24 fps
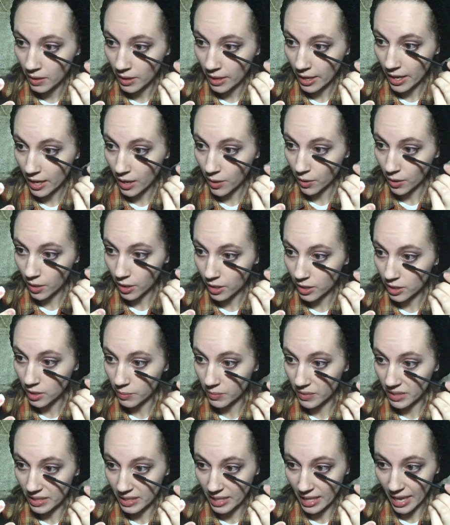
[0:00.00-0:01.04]
How awesome
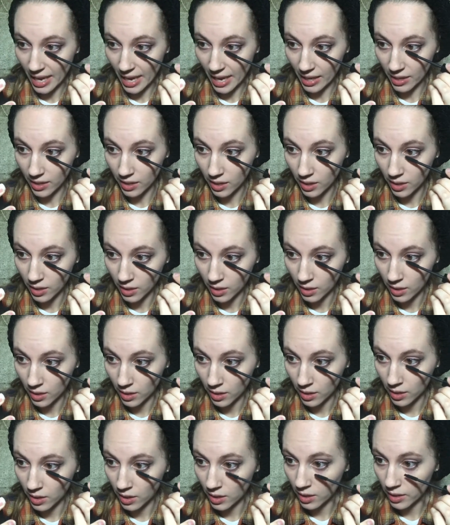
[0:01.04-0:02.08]
is that?
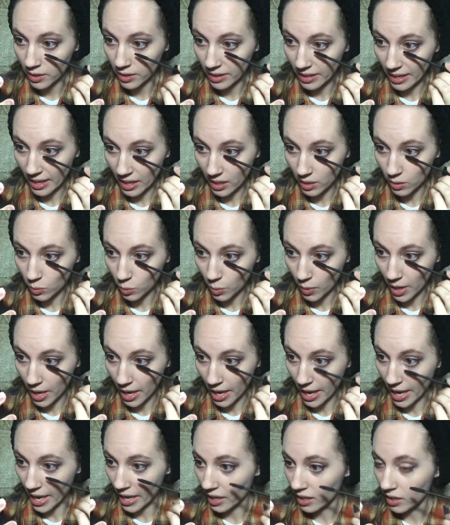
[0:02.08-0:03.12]
That's
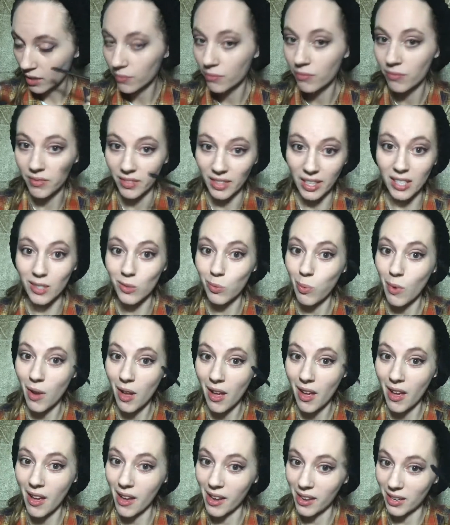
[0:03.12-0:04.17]
why
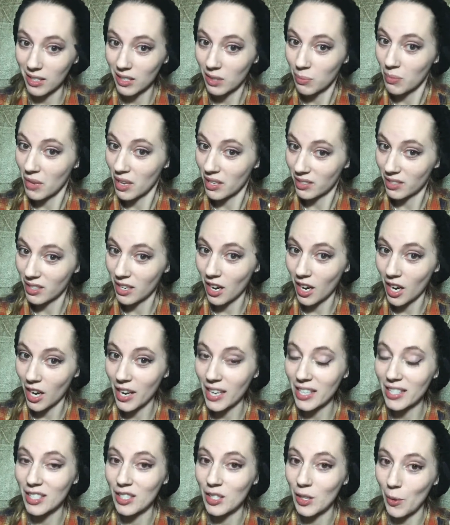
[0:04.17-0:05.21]
this mascara
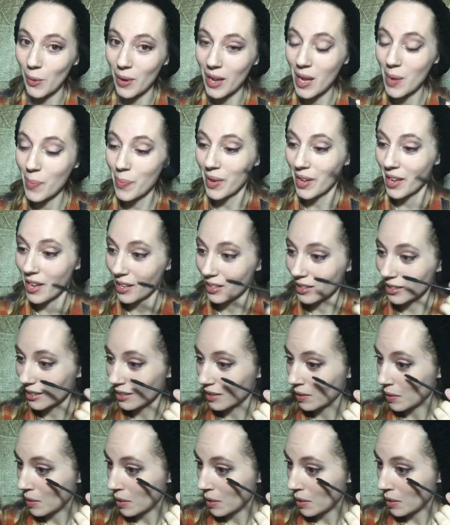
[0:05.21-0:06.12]
is so epic.